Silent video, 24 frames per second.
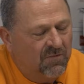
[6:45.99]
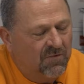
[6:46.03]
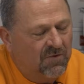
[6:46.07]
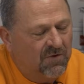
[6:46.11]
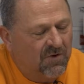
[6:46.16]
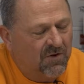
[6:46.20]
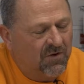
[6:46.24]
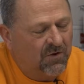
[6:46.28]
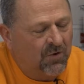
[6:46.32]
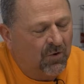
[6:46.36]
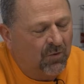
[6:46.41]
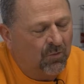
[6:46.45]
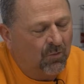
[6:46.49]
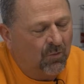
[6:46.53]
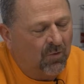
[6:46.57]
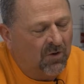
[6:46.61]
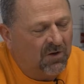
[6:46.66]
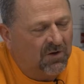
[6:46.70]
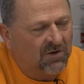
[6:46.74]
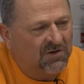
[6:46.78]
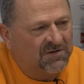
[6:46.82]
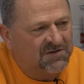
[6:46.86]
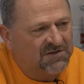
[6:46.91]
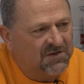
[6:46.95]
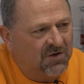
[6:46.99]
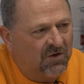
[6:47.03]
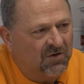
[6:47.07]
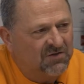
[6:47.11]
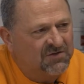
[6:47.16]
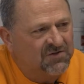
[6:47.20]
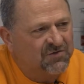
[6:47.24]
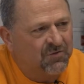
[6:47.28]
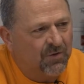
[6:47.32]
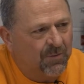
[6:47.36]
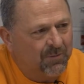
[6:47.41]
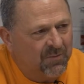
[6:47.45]
the dirt workers start
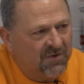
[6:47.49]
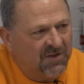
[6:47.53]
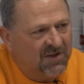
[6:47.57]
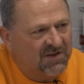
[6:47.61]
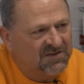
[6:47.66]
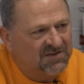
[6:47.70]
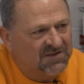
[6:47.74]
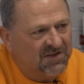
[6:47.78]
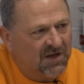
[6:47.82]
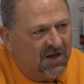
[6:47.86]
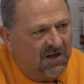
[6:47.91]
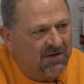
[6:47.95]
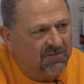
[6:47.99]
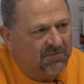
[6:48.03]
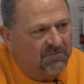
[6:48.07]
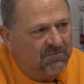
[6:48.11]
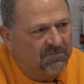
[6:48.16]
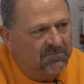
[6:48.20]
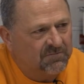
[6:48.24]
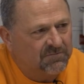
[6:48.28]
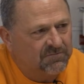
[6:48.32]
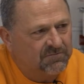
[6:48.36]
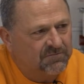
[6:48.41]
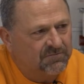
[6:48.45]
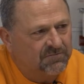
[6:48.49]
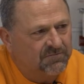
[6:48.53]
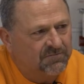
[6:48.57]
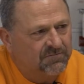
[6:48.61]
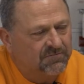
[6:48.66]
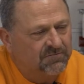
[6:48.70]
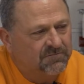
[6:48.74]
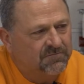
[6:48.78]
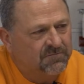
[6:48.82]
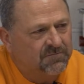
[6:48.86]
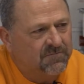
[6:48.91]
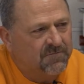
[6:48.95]
stripping the site.
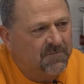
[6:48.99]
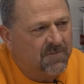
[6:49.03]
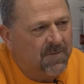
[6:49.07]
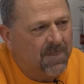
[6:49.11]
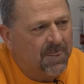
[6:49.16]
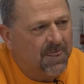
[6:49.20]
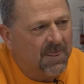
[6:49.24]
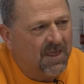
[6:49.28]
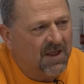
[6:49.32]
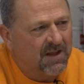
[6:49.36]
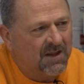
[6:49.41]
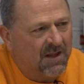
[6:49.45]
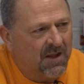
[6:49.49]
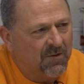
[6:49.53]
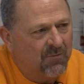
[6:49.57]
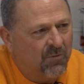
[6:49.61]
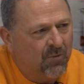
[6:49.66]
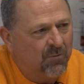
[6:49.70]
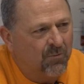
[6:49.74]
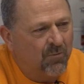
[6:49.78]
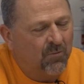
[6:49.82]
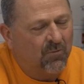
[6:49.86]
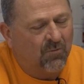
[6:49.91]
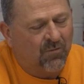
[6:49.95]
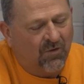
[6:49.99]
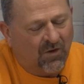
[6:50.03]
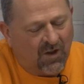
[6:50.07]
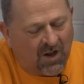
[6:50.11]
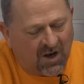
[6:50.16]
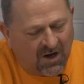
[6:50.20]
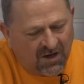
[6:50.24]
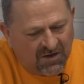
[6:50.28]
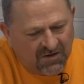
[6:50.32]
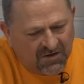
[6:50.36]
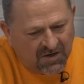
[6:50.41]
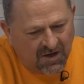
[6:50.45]
Then a
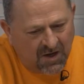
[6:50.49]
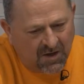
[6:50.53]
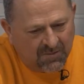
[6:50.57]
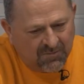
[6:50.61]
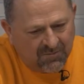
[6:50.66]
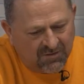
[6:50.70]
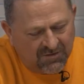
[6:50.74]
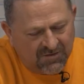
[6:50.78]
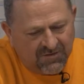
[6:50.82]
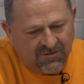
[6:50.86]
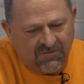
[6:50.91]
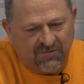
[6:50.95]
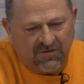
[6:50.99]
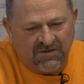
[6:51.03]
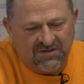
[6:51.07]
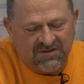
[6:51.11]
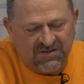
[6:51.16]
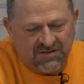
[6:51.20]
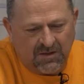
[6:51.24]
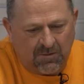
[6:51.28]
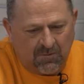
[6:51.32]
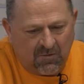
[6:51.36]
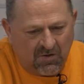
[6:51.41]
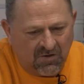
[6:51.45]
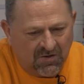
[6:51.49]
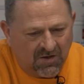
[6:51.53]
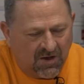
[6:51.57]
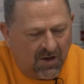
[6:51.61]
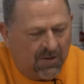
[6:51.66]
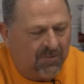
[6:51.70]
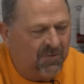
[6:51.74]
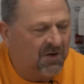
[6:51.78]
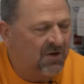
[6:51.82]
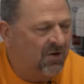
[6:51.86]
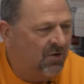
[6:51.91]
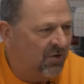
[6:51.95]
lot of times, if it's
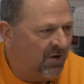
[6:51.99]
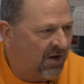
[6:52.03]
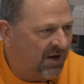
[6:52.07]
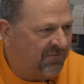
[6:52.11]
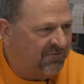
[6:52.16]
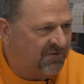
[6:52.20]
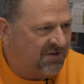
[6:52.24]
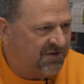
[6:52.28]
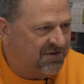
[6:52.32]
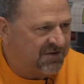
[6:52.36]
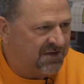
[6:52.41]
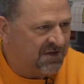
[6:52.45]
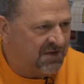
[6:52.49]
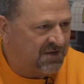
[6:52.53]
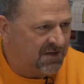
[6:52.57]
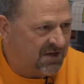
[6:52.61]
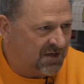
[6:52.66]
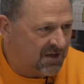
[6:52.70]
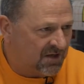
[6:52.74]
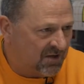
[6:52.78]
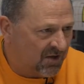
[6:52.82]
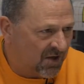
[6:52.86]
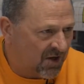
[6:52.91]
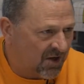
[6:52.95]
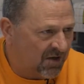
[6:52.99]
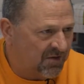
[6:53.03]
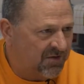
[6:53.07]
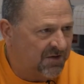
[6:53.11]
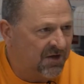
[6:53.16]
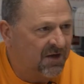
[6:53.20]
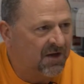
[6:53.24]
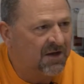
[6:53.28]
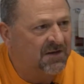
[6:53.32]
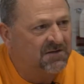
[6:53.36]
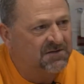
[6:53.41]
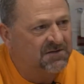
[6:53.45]
summertime, you don't have to CT a lot of
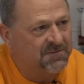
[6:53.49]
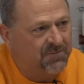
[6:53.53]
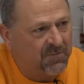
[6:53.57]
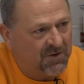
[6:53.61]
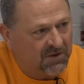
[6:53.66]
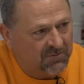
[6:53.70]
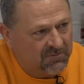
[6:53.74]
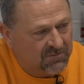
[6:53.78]
times, but